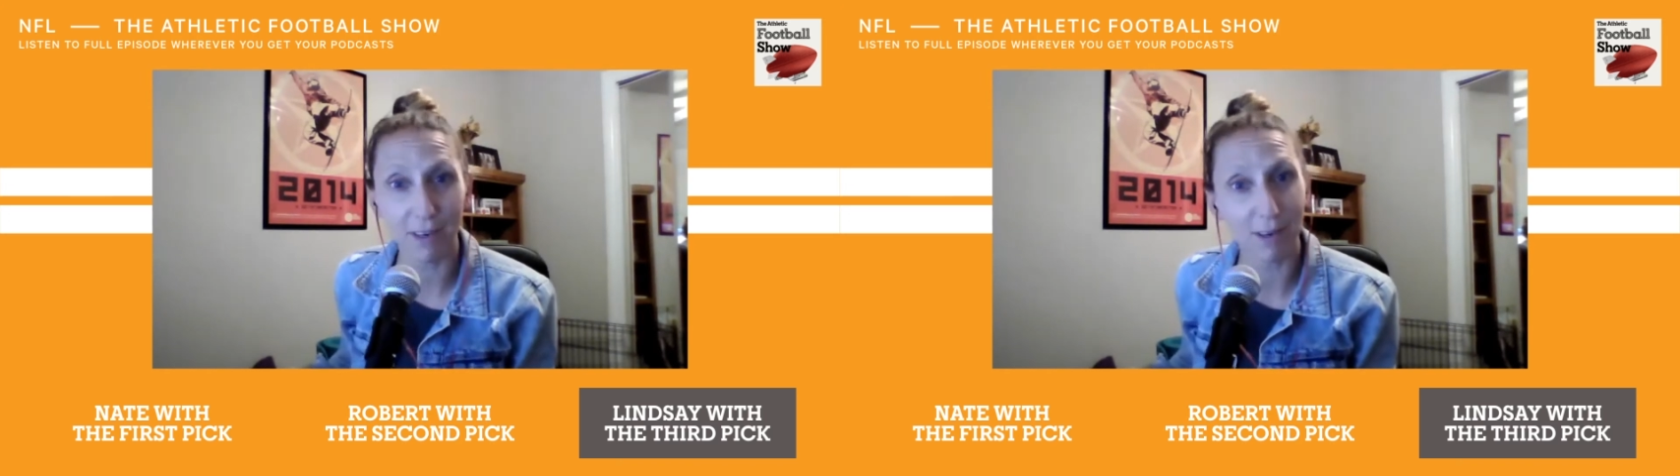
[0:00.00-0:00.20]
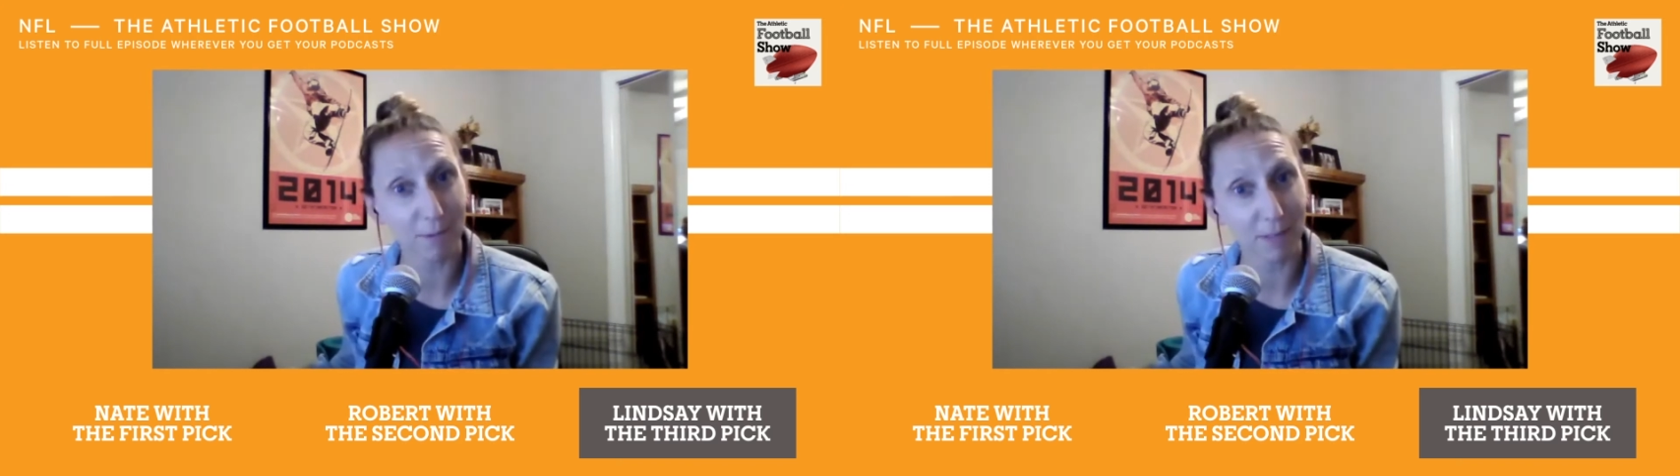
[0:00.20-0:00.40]

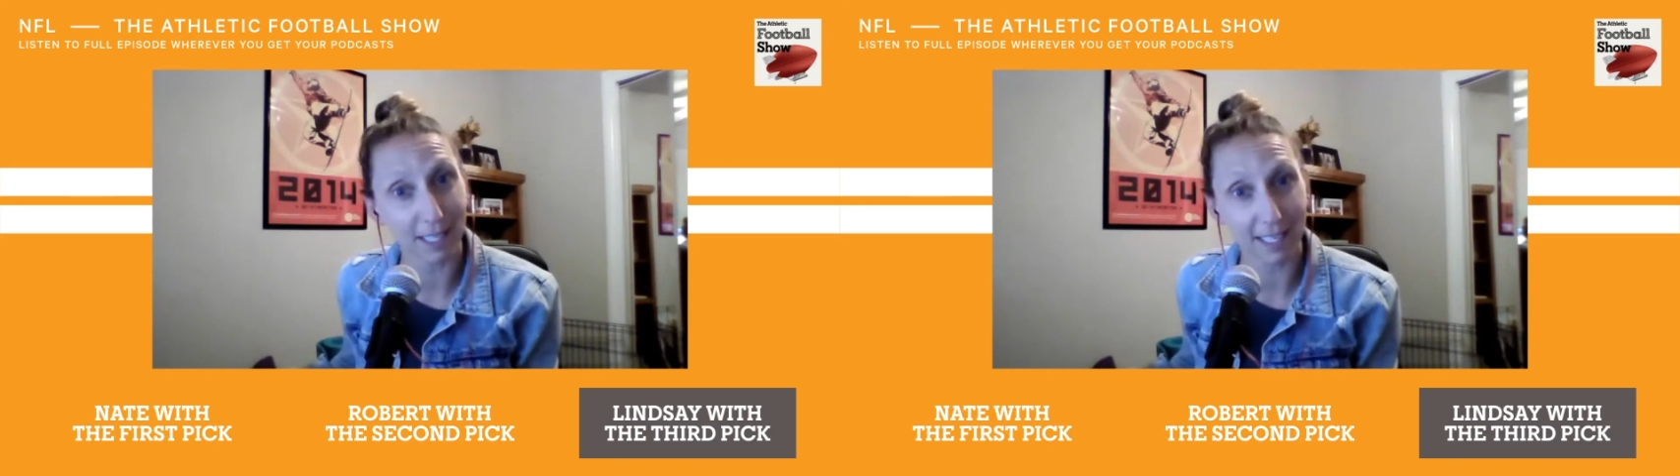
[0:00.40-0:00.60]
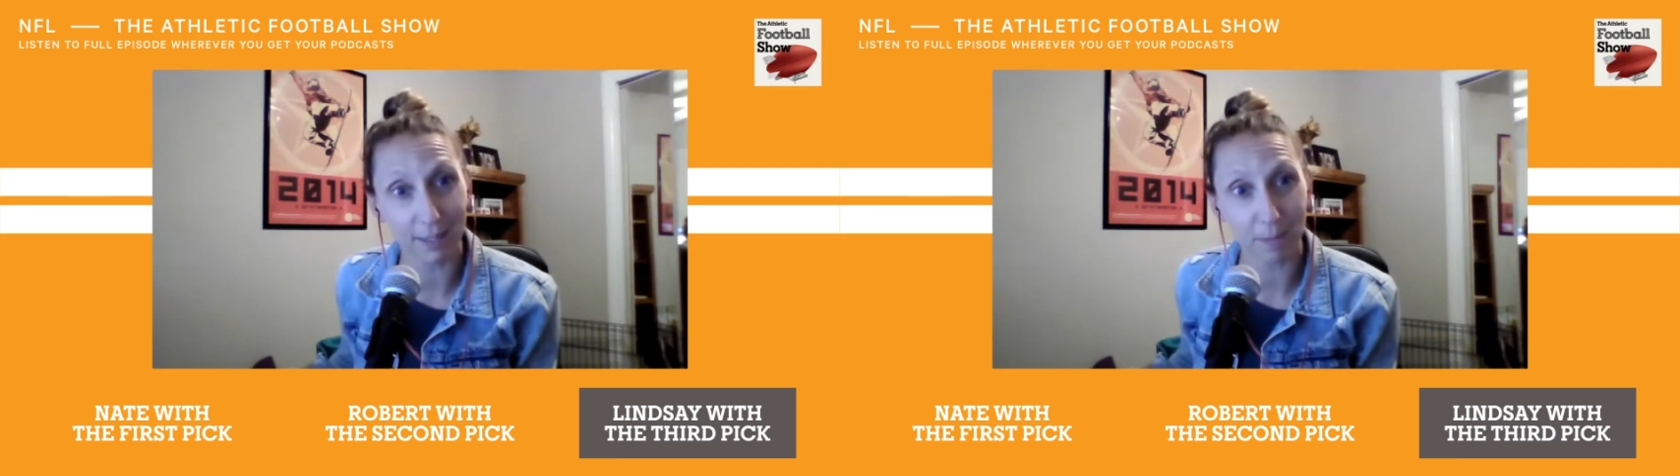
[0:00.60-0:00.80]
or a
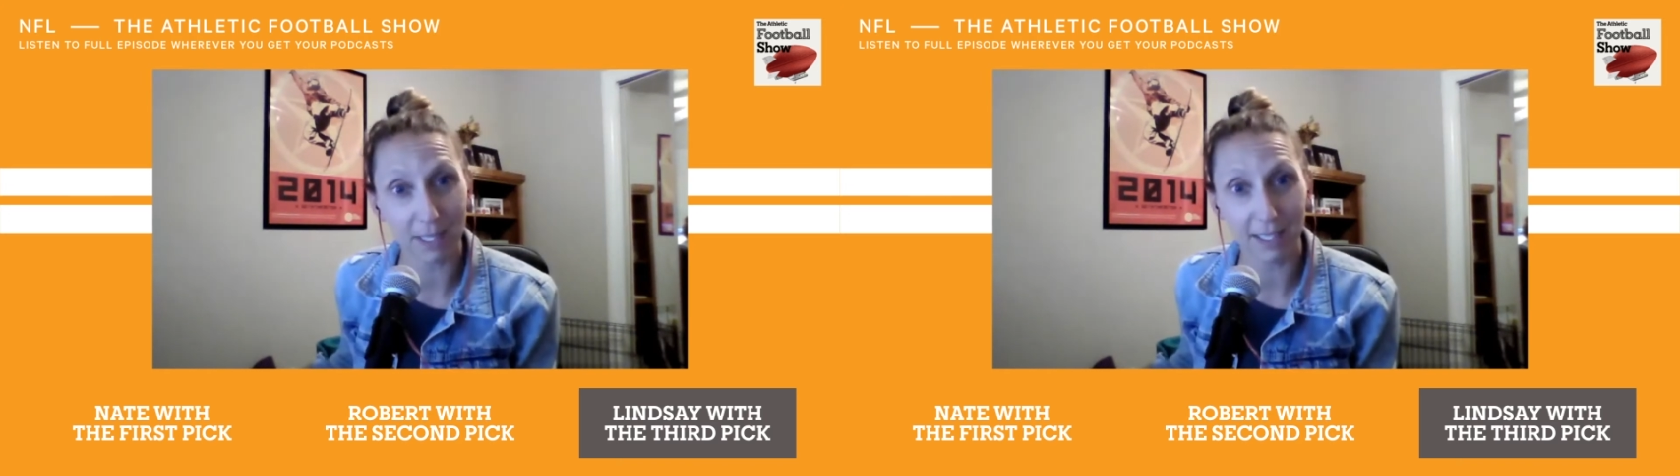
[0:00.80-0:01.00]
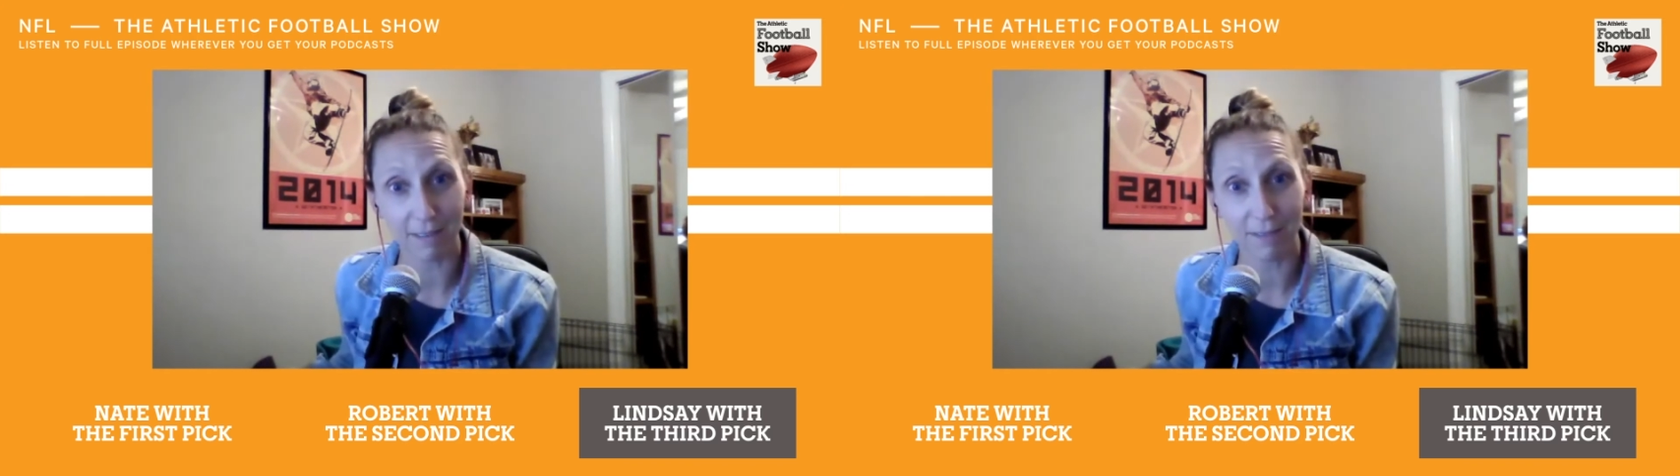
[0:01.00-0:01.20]
really
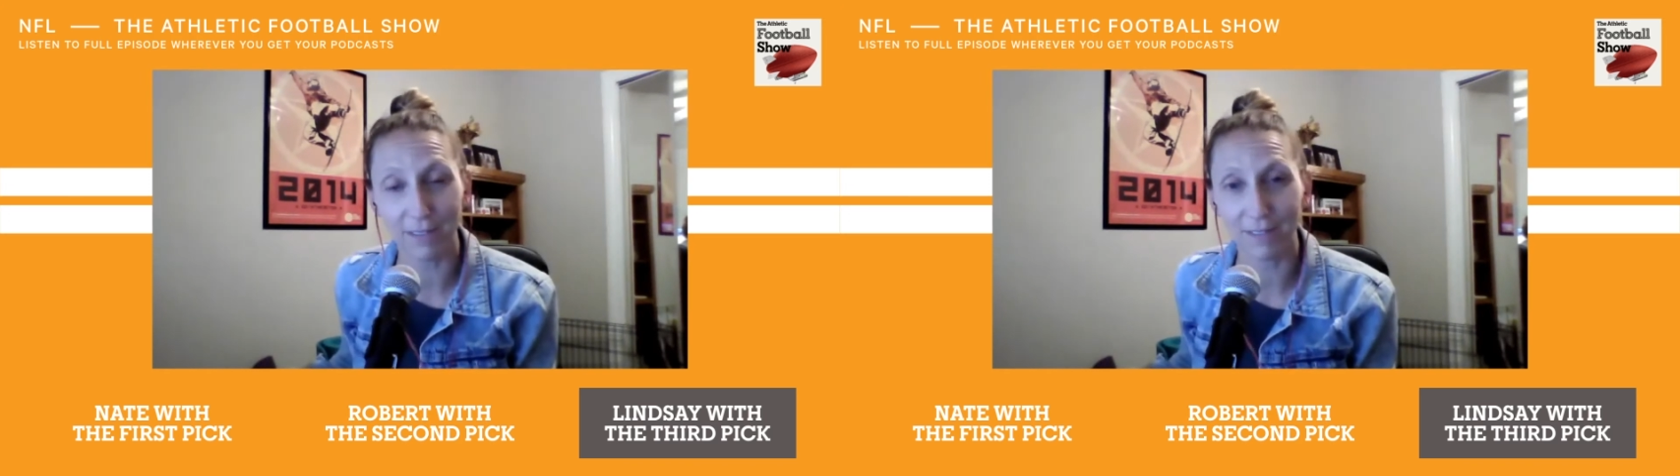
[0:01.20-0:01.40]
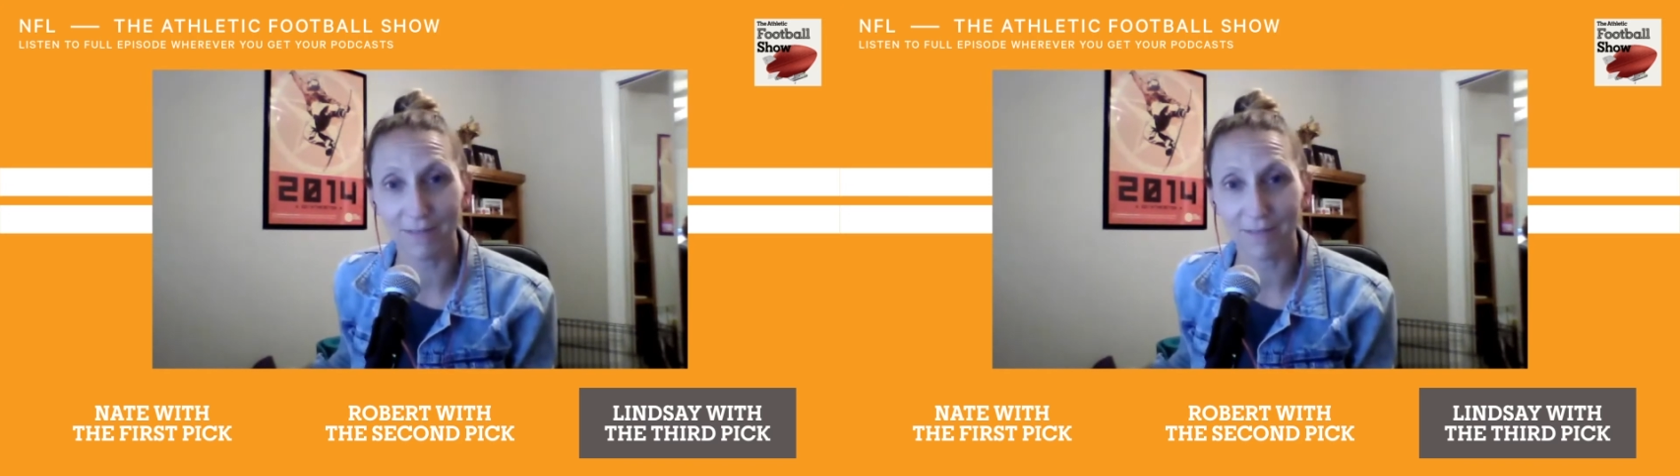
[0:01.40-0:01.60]
expensive